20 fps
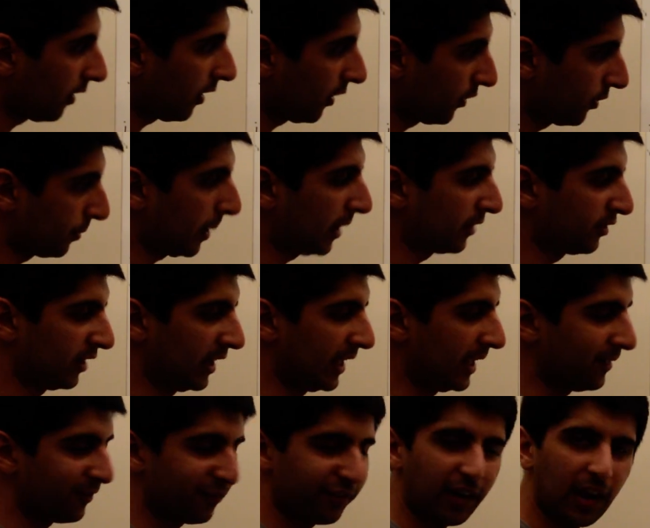
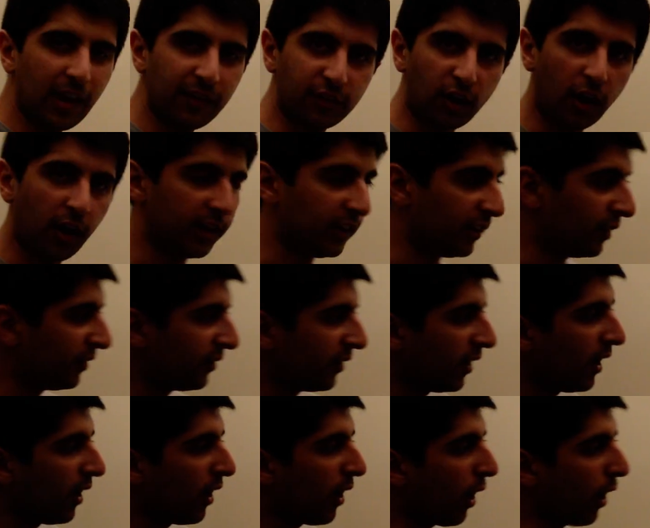especially, five kind of,
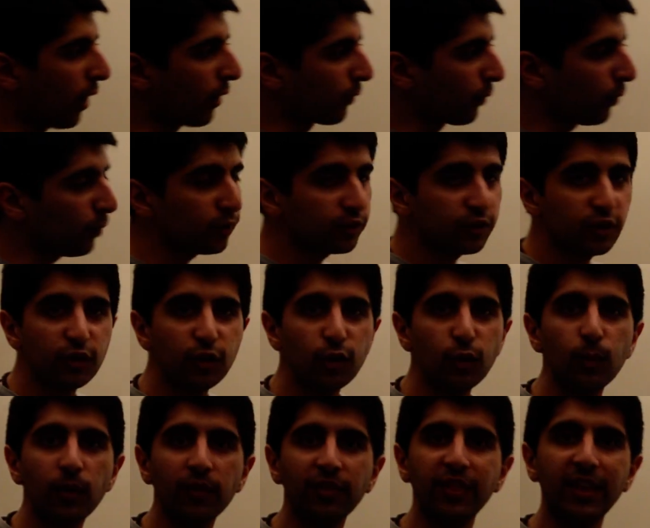are all to do
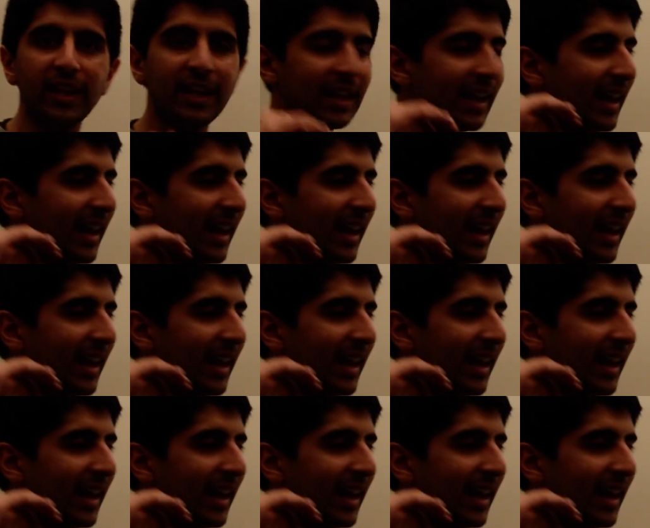with the